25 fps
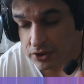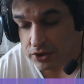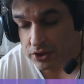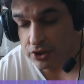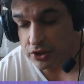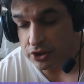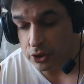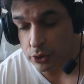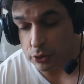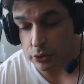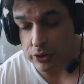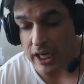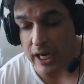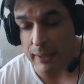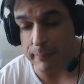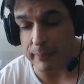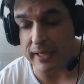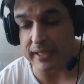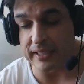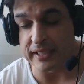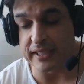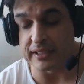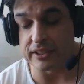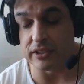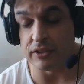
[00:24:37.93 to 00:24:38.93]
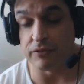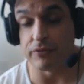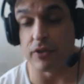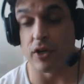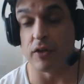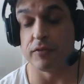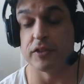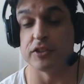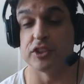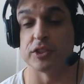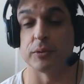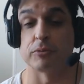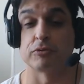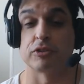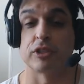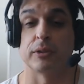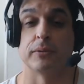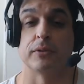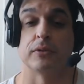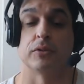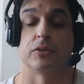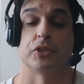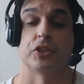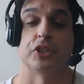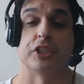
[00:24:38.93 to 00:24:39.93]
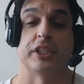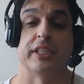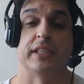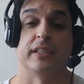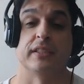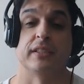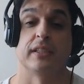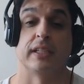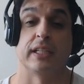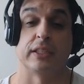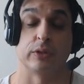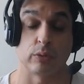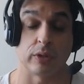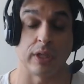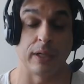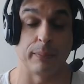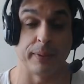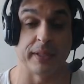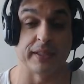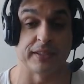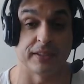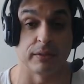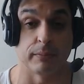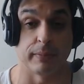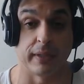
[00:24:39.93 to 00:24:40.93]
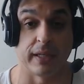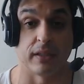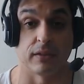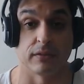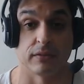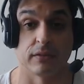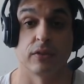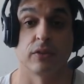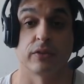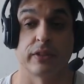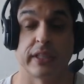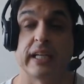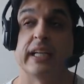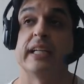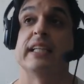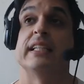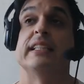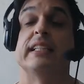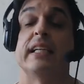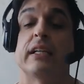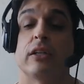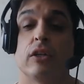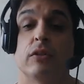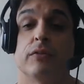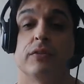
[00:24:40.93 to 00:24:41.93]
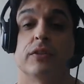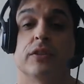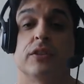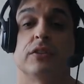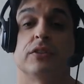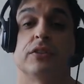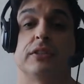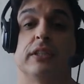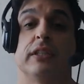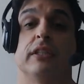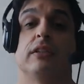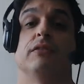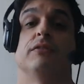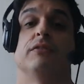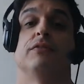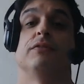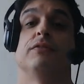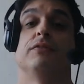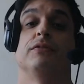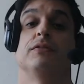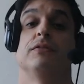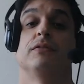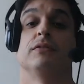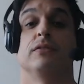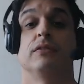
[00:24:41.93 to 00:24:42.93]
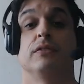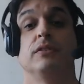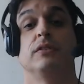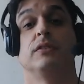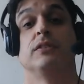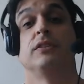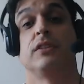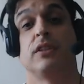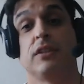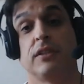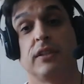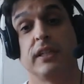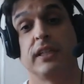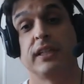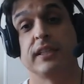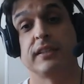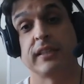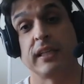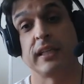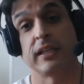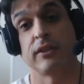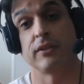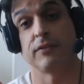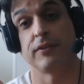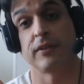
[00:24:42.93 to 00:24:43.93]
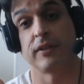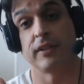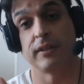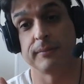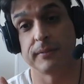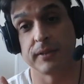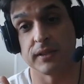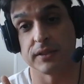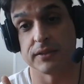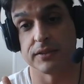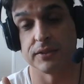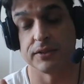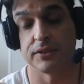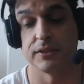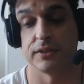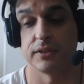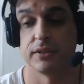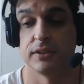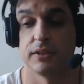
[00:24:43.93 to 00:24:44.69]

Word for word: you got my niece involved in some criminal shit. That's what I'm pissed about. Okay, get over yourself. All right, thank you very much.